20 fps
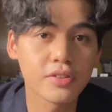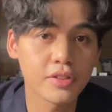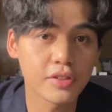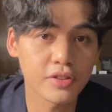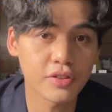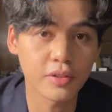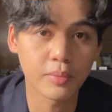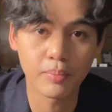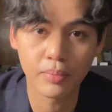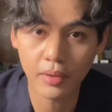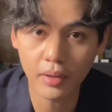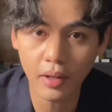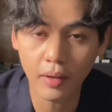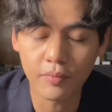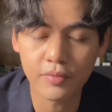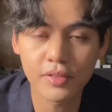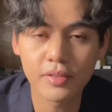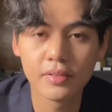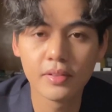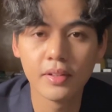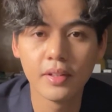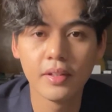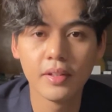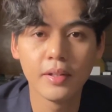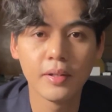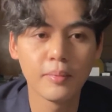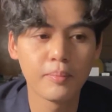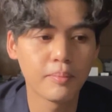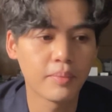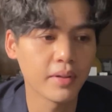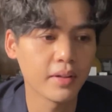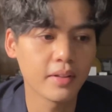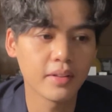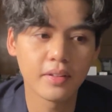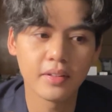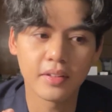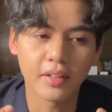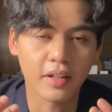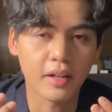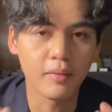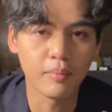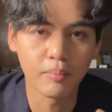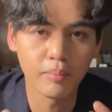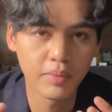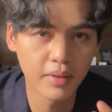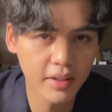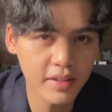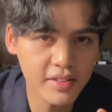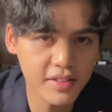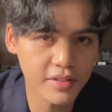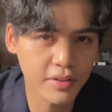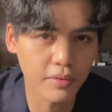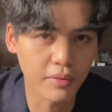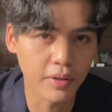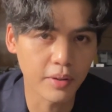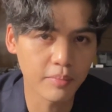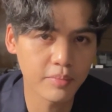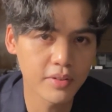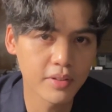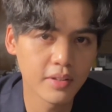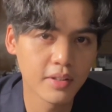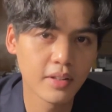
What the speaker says: just the props, but the complete script